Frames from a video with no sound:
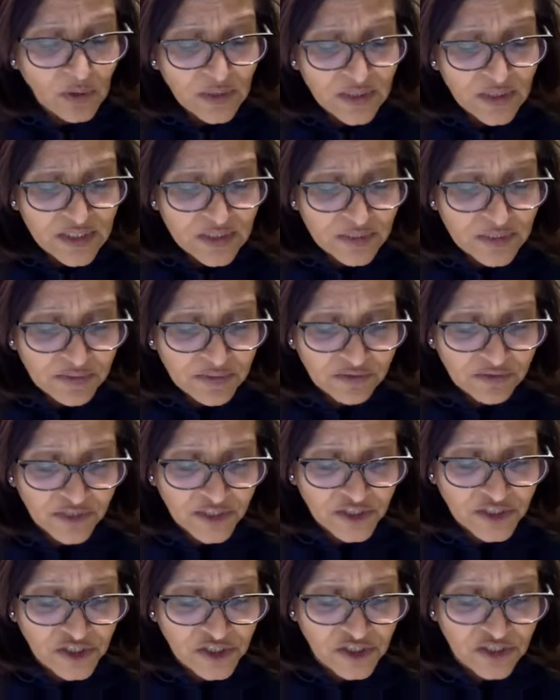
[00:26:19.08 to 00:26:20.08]
these
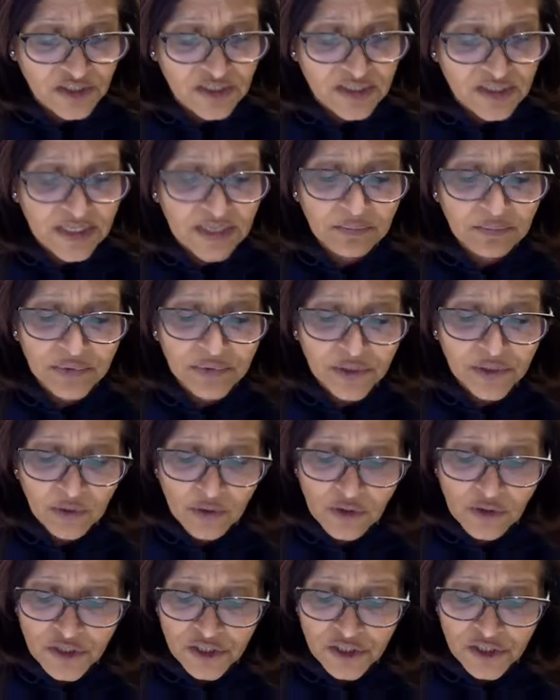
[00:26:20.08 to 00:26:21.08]
perfections and
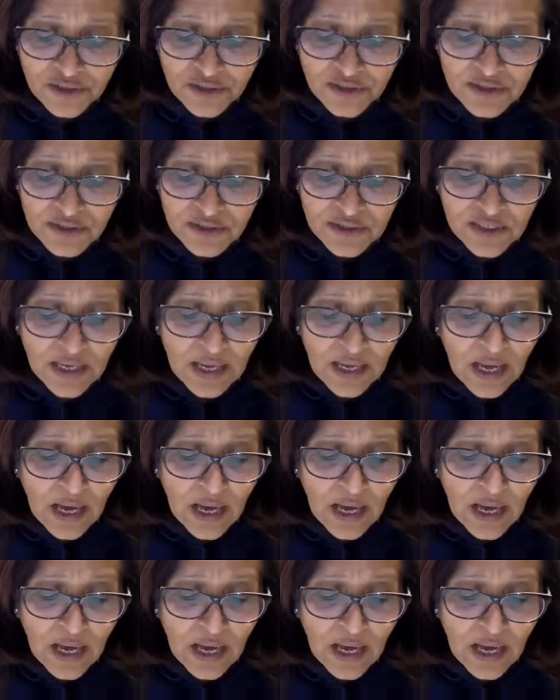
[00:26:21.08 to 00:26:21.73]
precautions